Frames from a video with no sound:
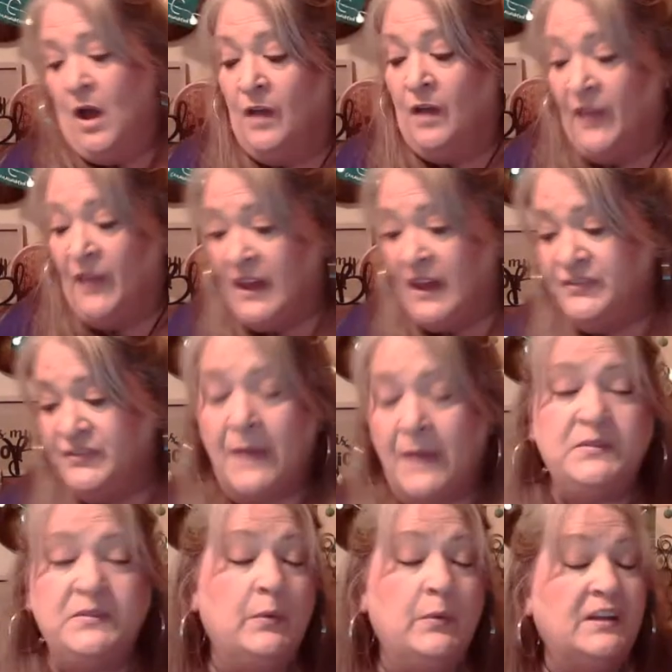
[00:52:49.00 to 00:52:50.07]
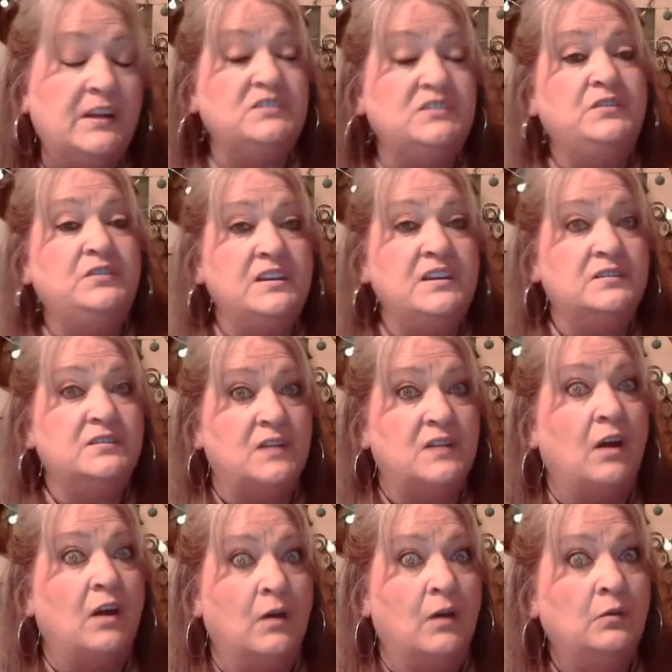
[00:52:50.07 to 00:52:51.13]
a lot of times we want to do things
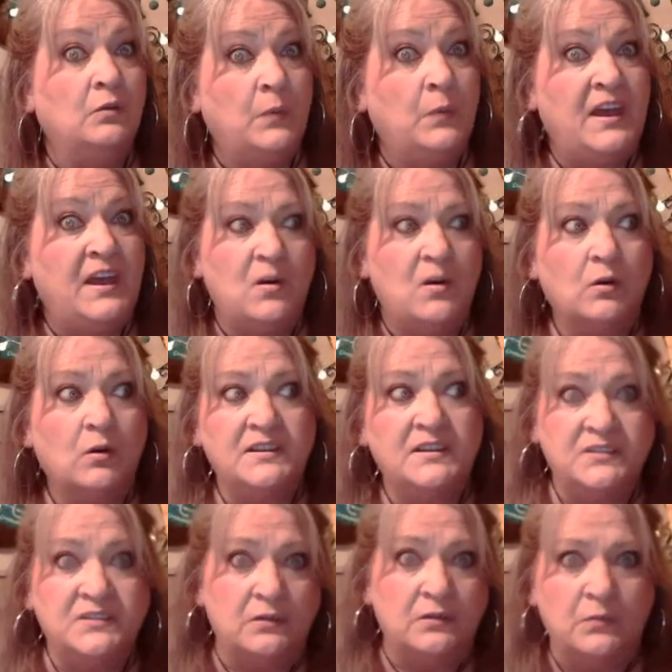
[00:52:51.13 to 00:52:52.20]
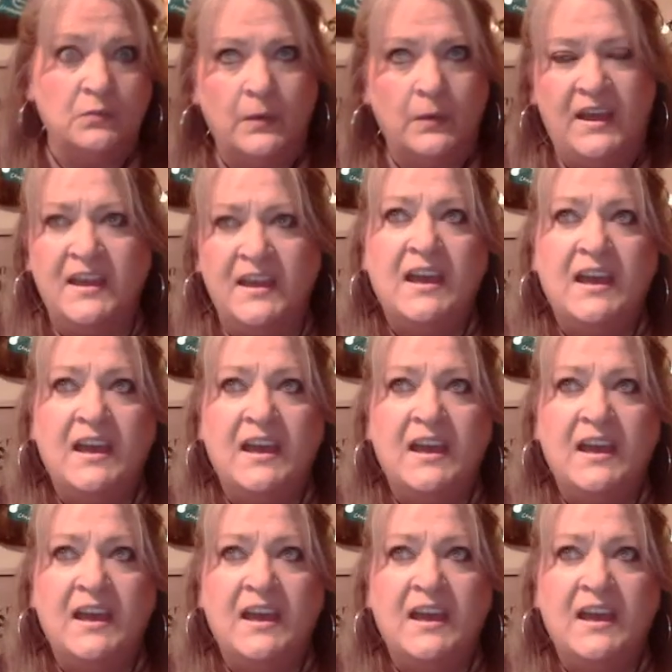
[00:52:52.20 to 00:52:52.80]
our own way or a certain way,